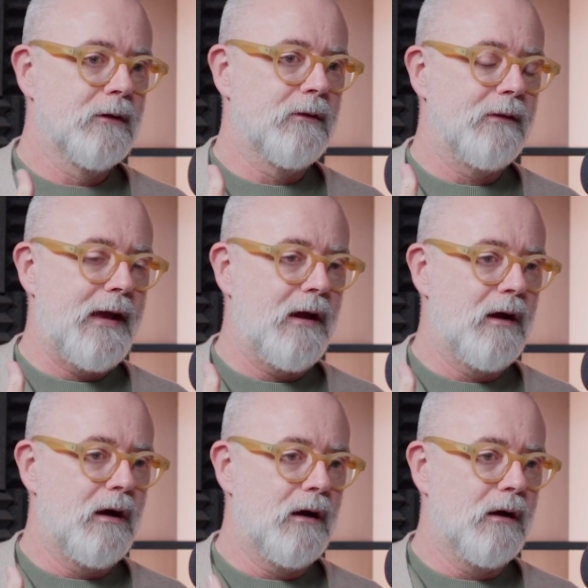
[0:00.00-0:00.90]
that
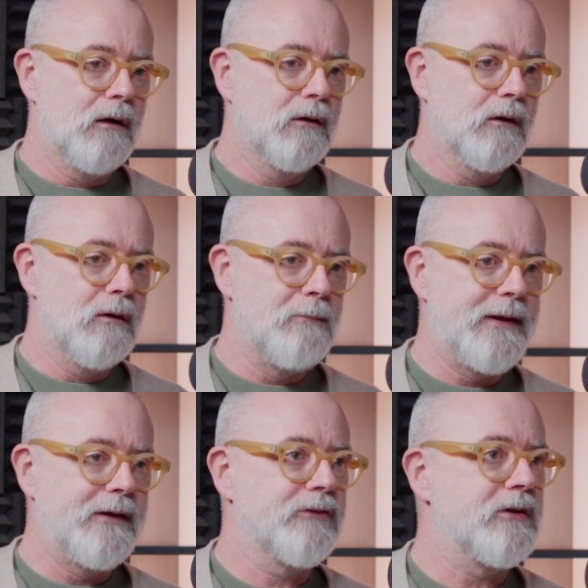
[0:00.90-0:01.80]
are
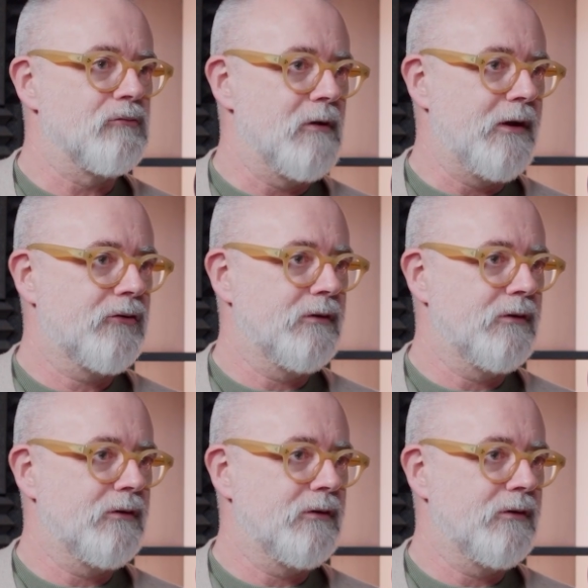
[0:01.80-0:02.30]
amenity rich.